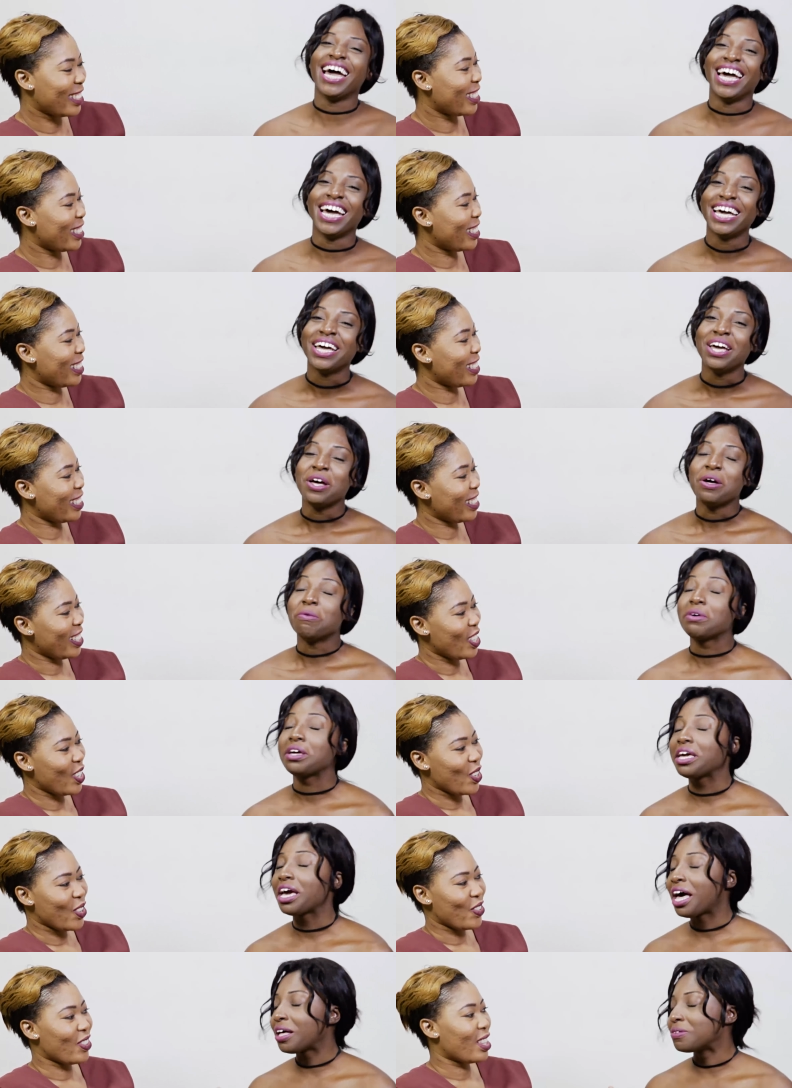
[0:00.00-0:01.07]
Speaker 1: but
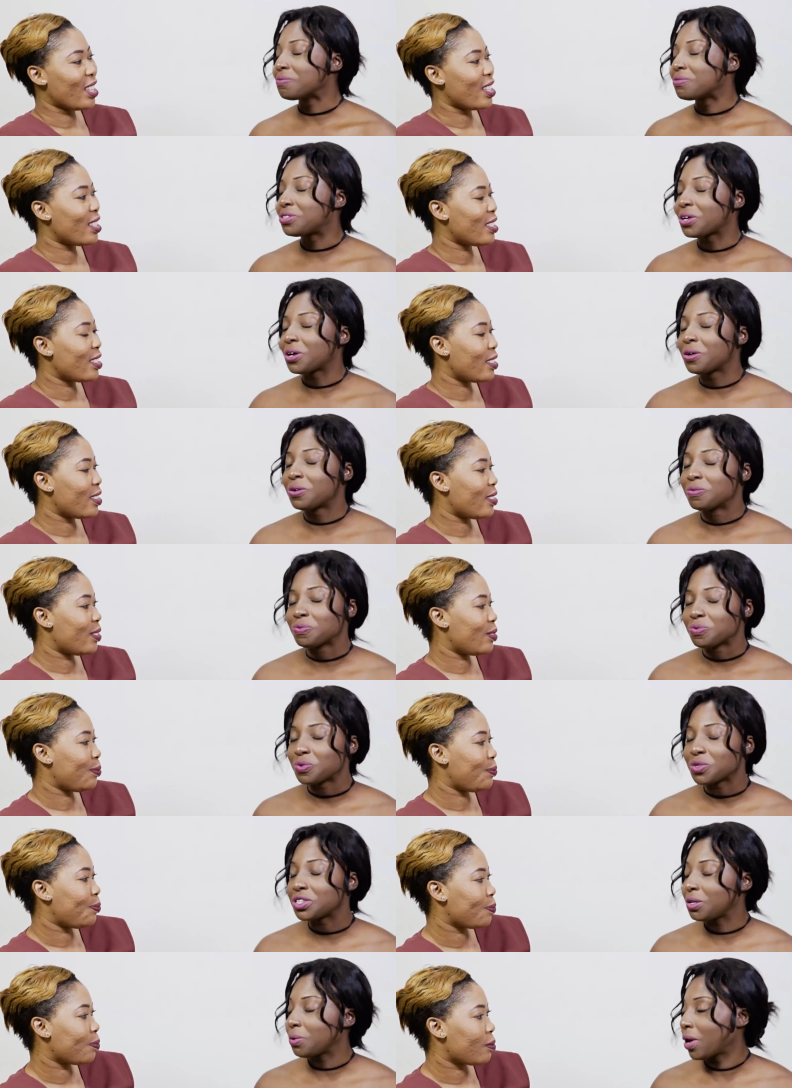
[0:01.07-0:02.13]
yeah, so
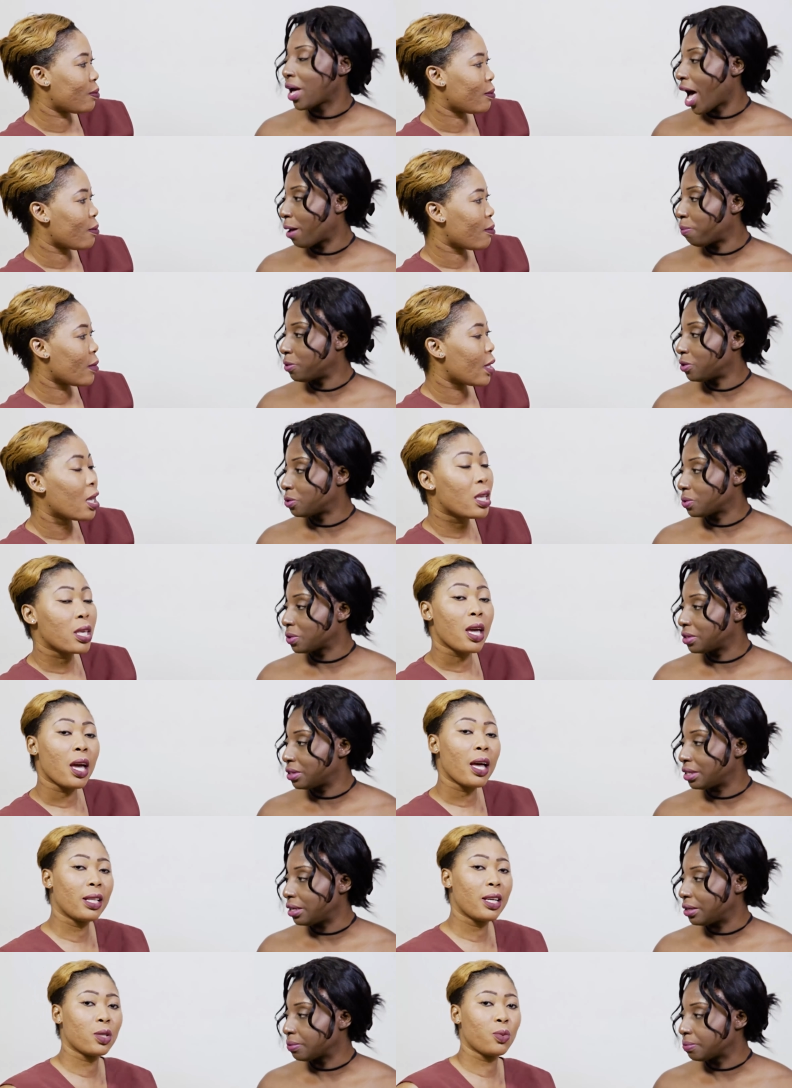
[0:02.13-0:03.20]
we'll see what happens. We'll yeah,
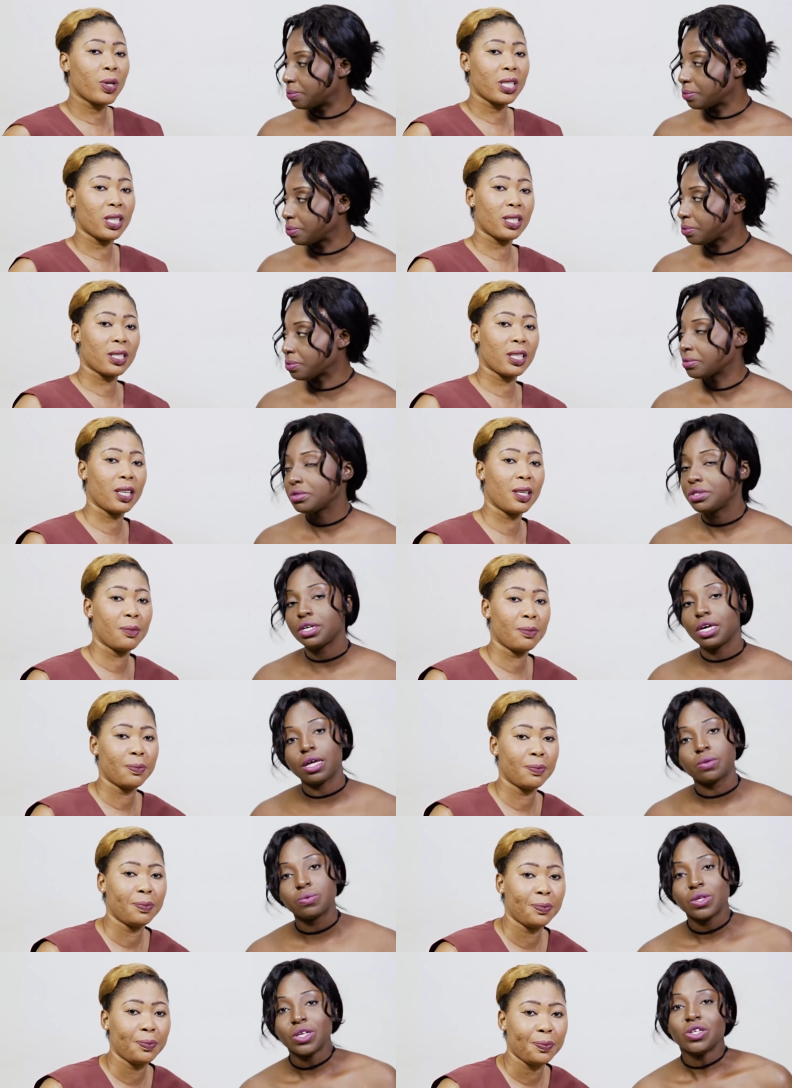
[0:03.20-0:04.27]
see. Yes, we can see.
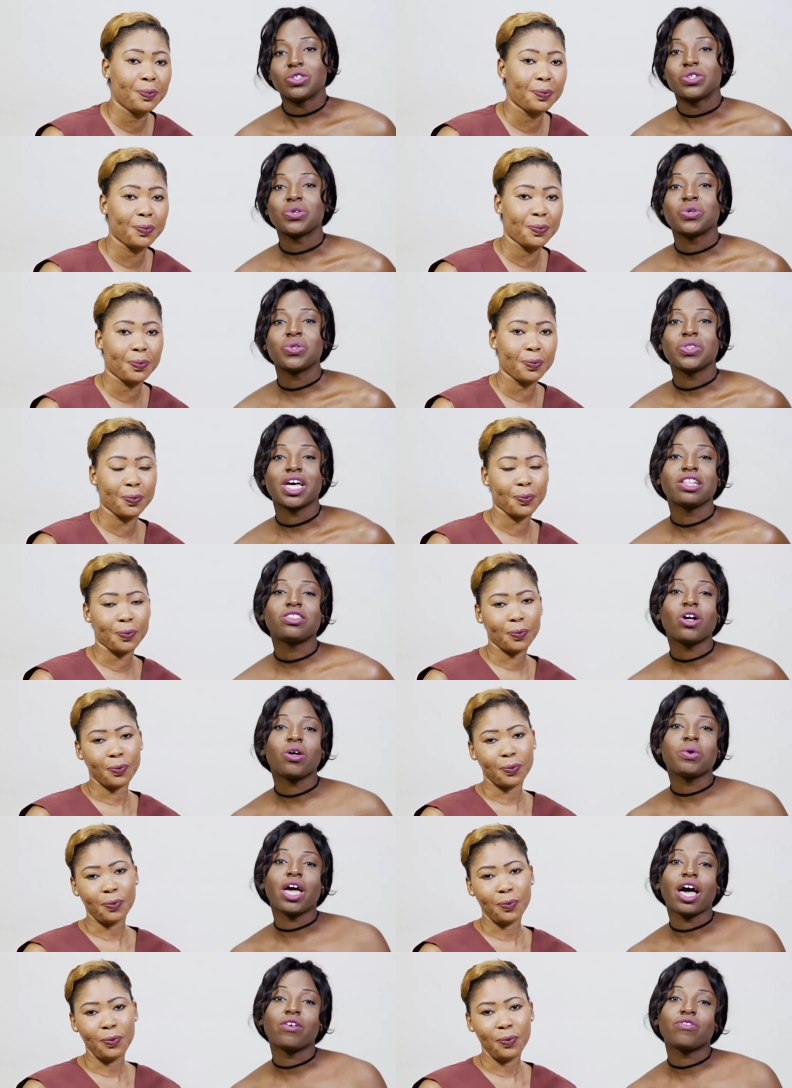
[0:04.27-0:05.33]
Yeah. So that's
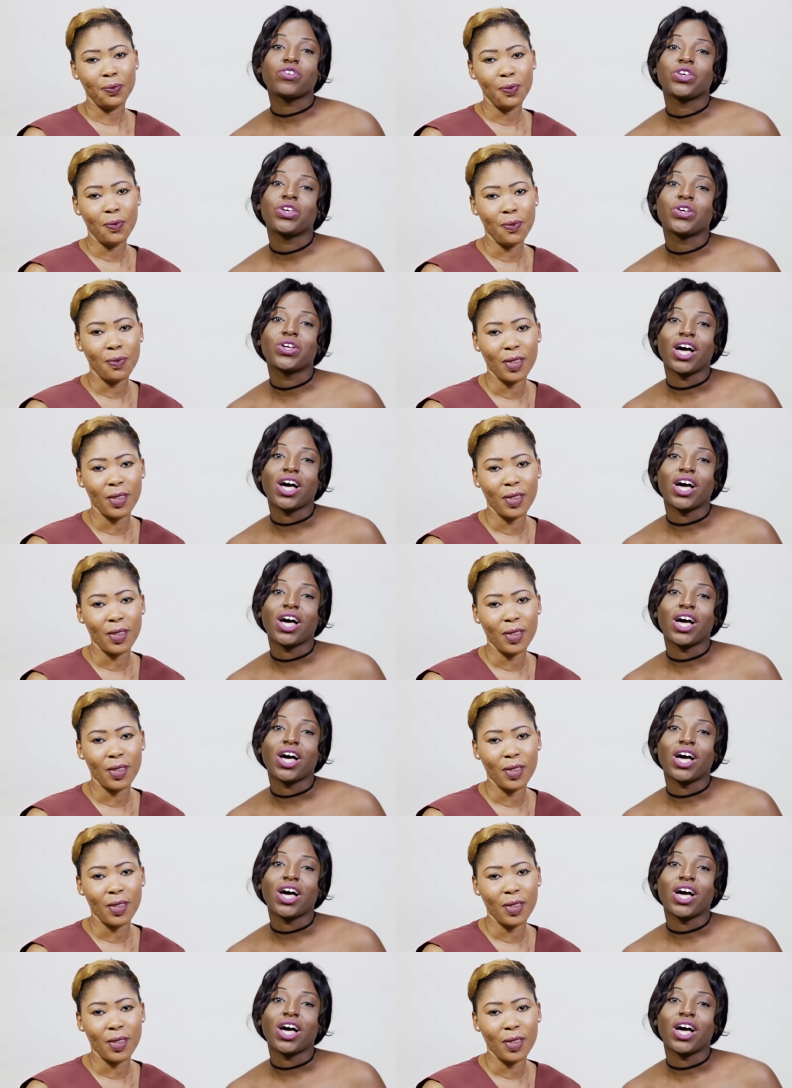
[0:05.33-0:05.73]
all we have for you